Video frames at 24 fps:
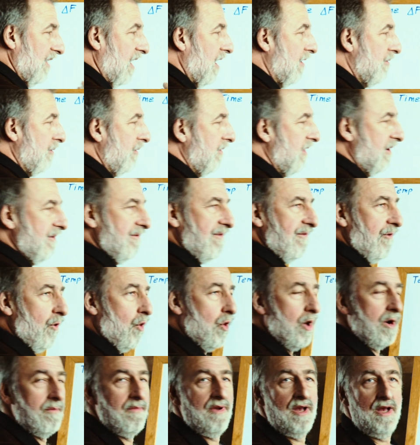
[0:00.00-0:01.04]
other than
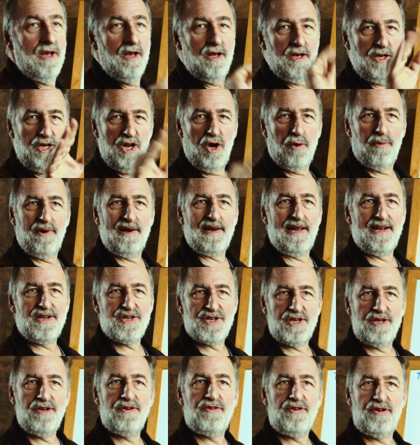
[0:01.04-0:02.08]
form, no
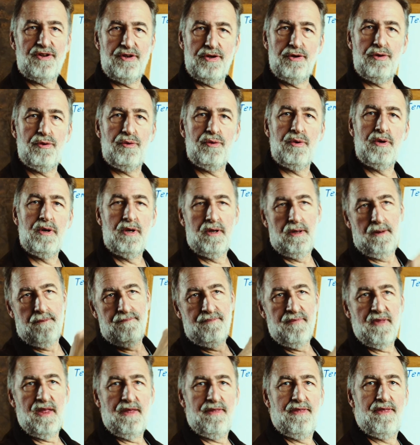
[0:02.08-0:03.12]
relation to
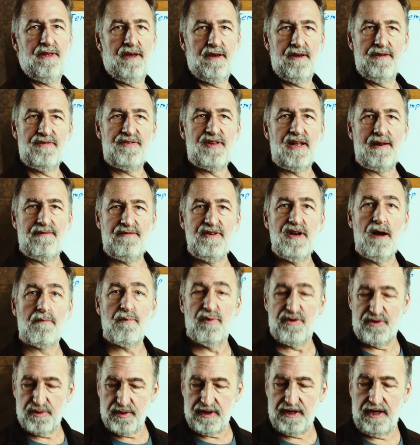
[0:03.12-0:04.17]
the set of
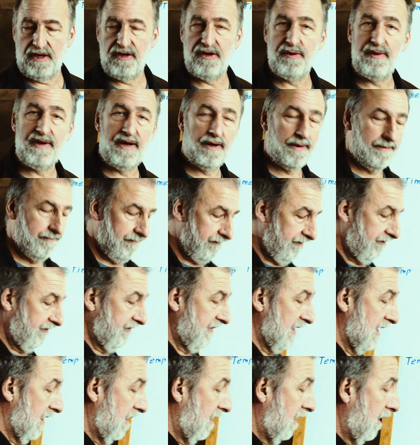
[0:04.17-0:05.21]
numbers we're going to do here.
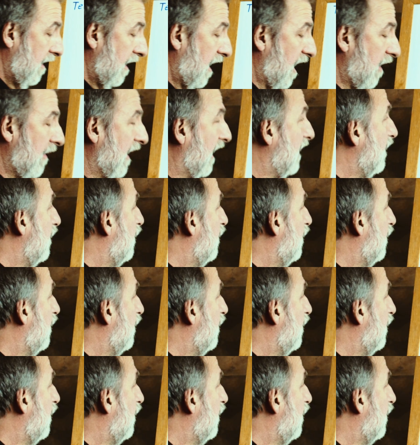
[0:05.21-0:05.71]
All right,